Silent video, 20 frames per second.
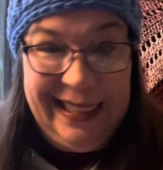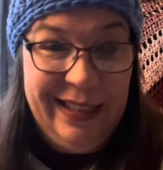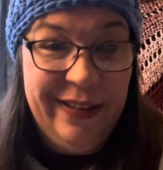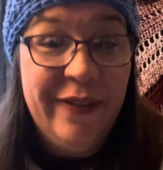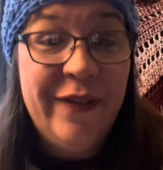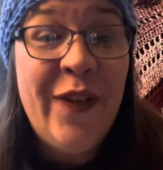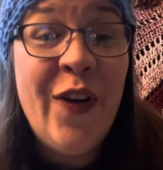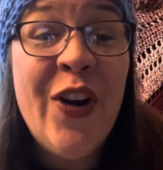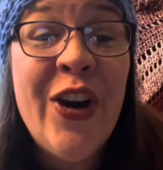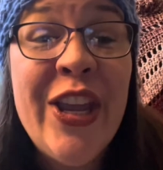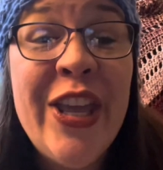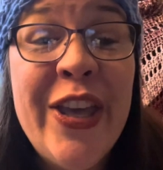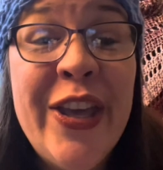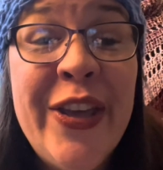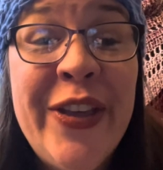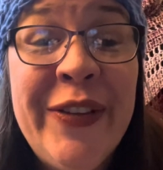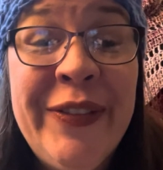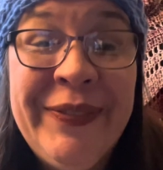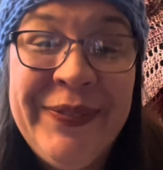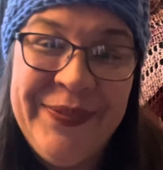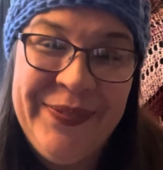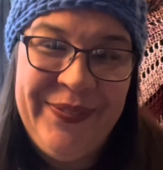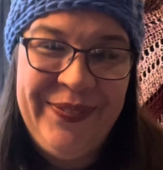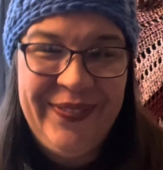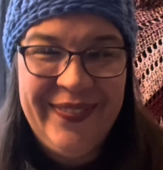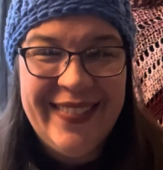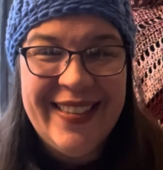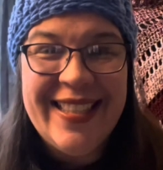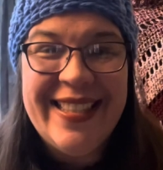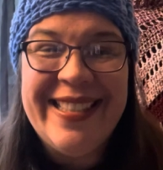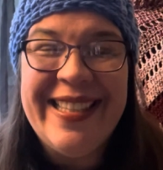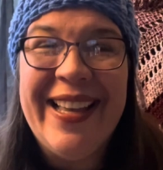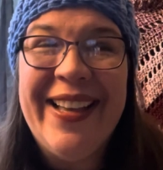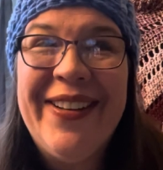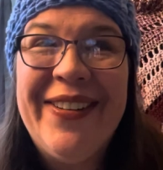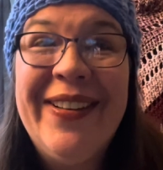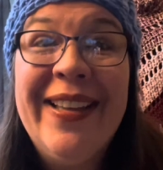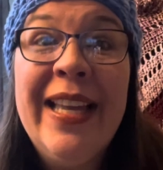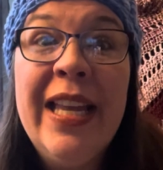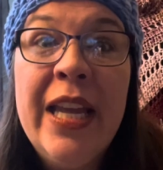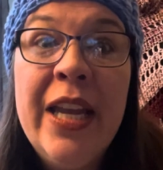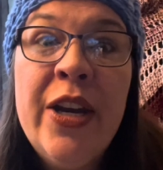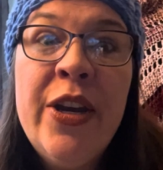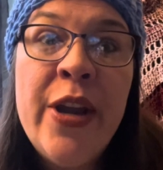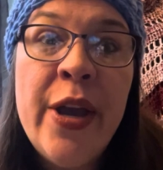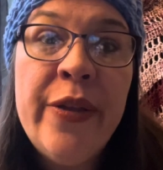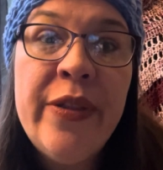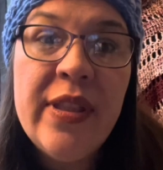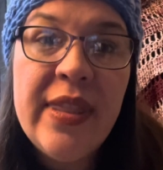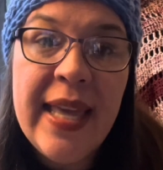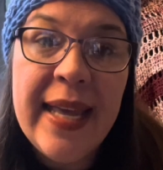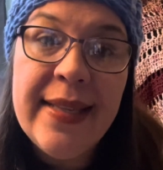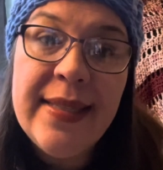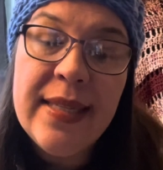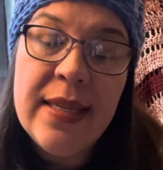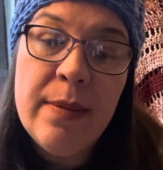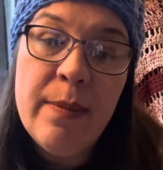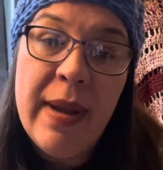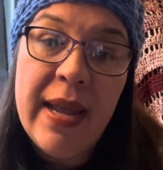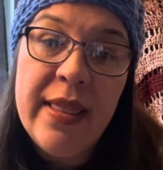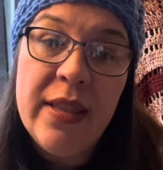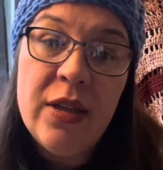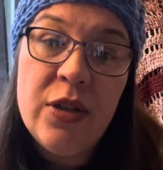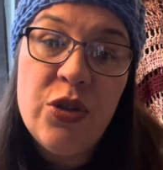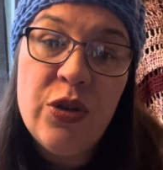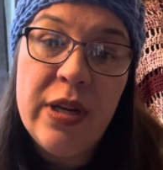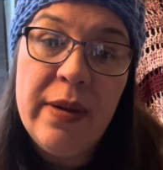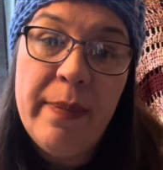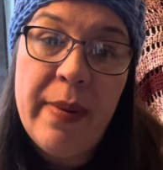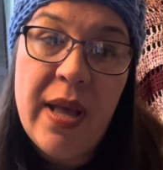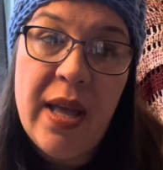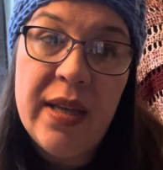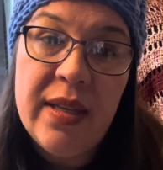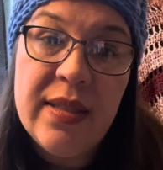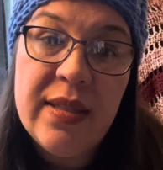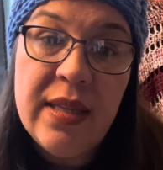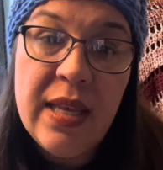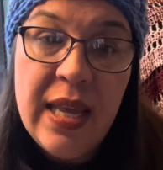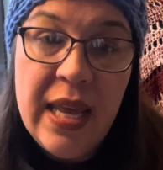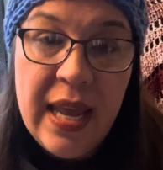for you. So know that that's in my little treat box.